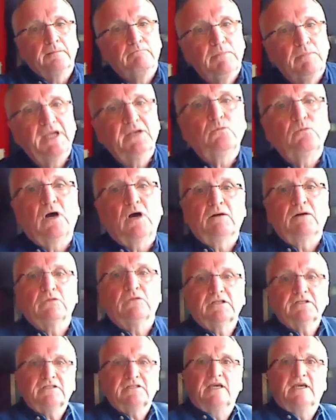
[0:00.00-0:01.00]
Meanwhile,
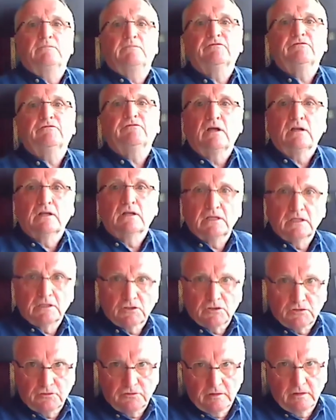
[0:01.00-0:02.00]
with a team of
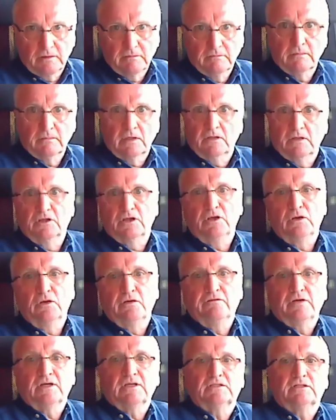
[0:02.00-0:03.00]
colleagues from the
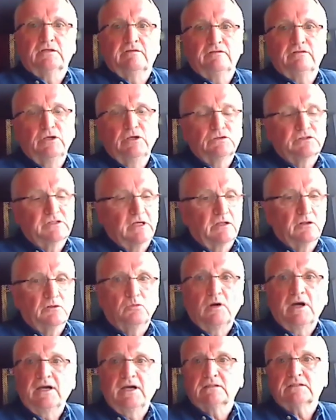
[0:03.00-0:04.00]
University of New South
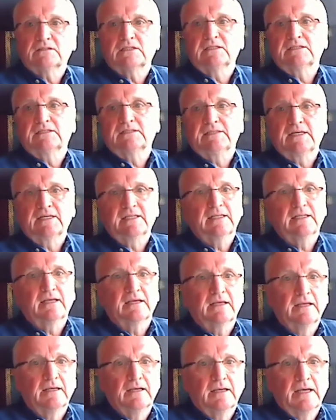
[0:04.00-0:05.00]
Wales in
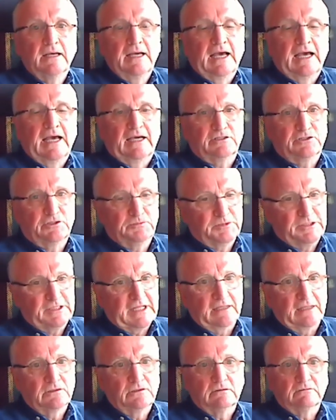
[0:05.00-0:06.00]
Sydney, a
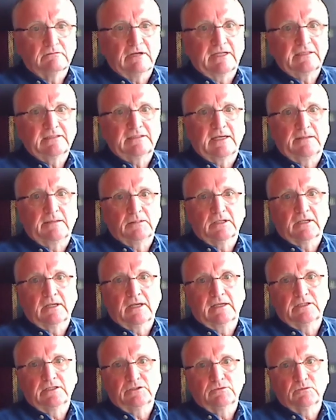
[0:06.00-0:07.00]
substantial grant
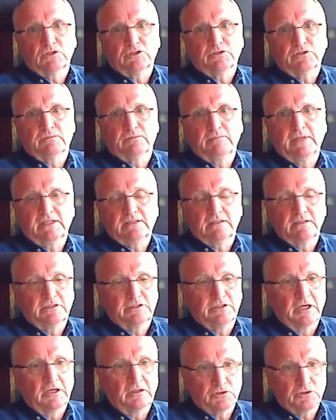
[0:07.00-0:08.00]
application was submitted
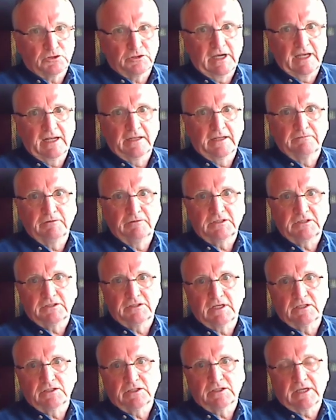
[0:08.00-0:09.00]
to the Australian
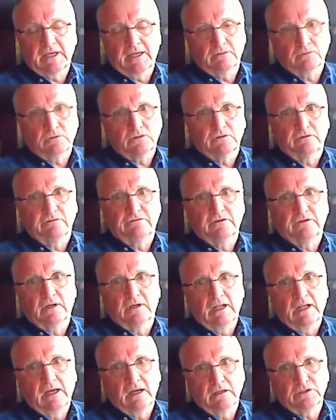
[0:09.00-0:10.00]
Research Council for a
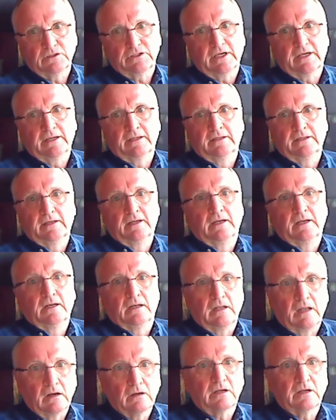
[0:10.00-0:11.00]
larger,
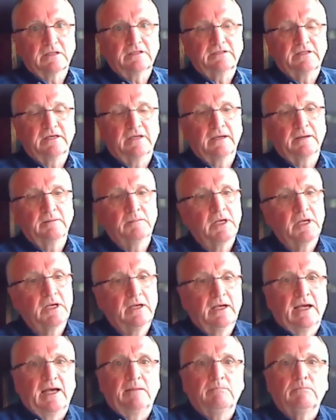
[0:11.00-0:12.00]
longer term,
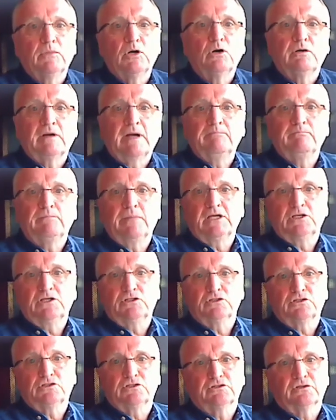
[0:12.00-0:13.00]
and more
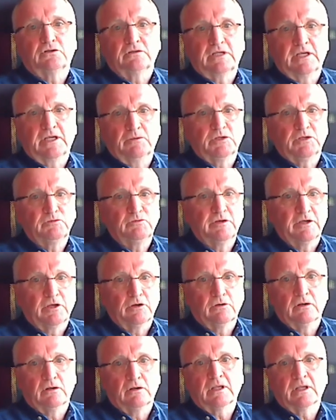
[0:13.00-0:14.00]
ambitious study, which we
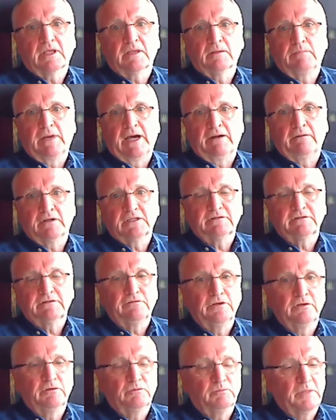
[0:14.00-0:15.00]
call the Comparative
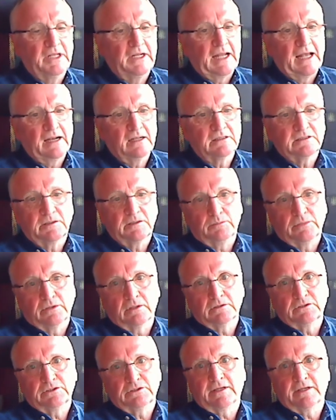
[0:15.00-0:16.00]
Youth Penality
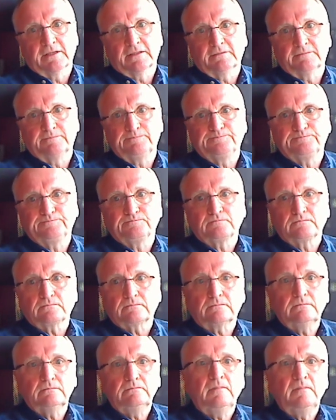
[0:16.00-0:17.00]
Project.
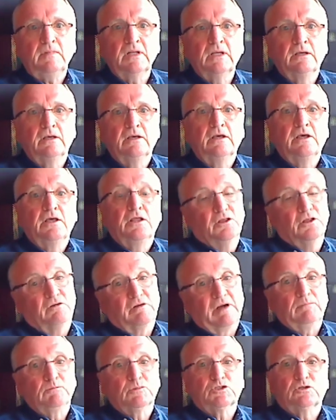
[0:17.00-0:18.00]
The
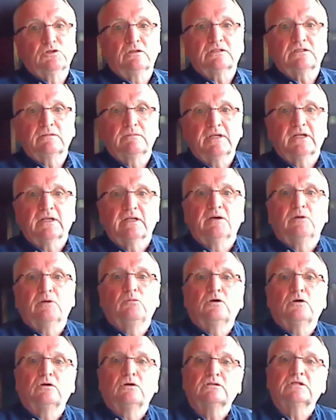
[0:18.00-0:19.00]
grant was ultimately
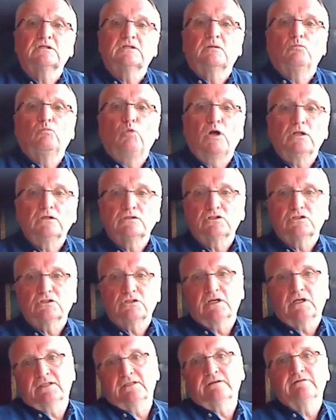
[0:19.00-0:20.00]
awarded, and one
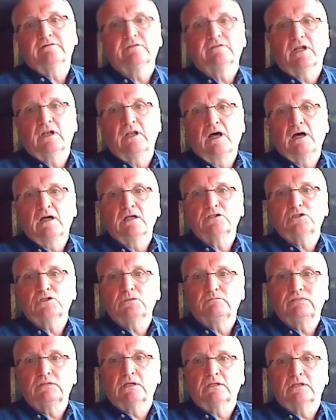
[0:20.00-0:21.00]
strand of the
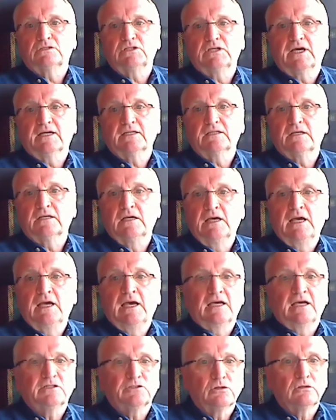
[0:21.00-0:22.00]
larger project
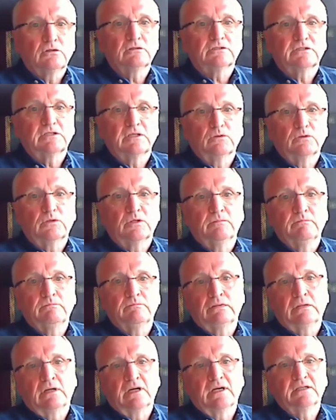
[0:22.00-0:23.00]
has also
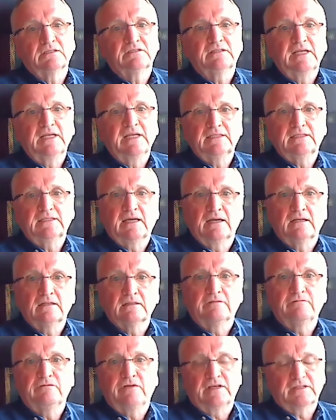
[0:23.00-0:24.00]
comprised
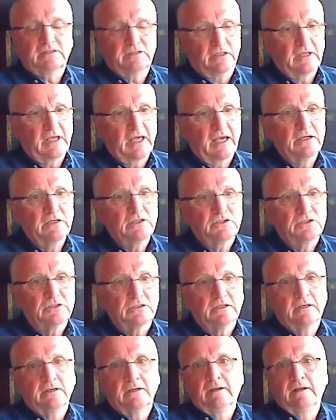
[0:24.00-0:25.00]
detailed
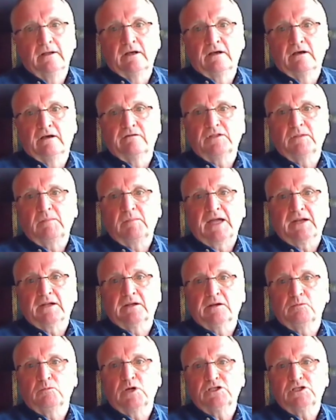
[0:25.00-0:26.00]
investigation of the
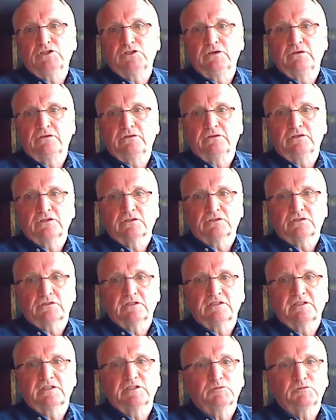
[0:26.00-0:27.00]
manner in which youth
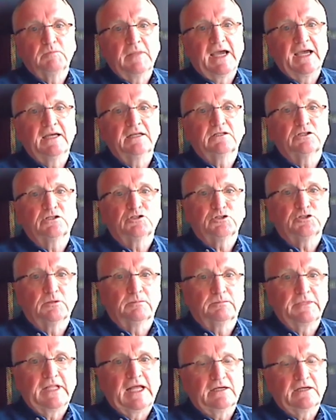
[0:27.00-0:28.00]
justice is made at
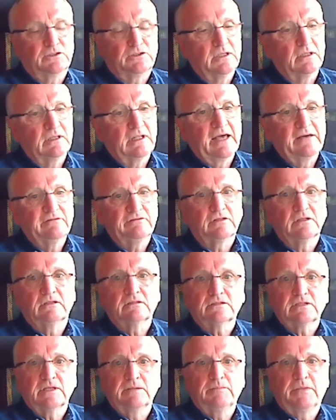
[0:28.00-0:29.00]
subnational
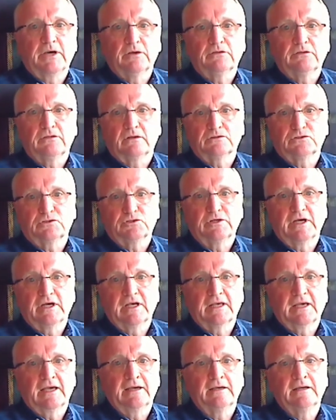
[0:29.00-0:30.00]
levels in both
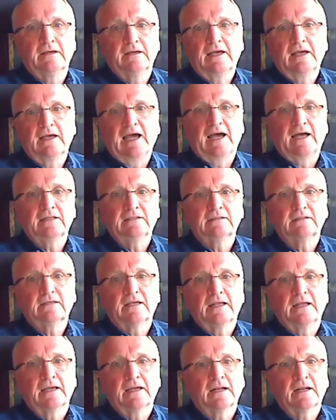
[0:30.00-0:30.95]
Australia and in